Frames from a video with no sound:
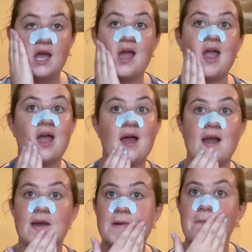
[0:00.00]

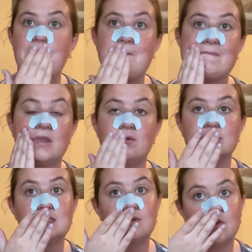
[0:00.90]
and there was
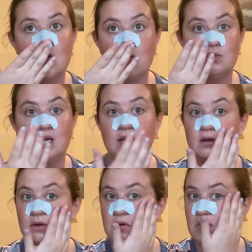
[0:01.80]
still no
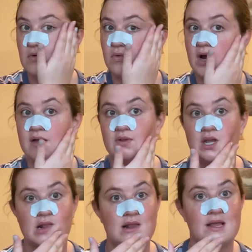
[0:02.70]
link or
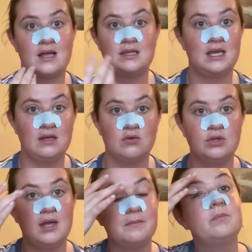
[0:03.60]
evidence that they killed them.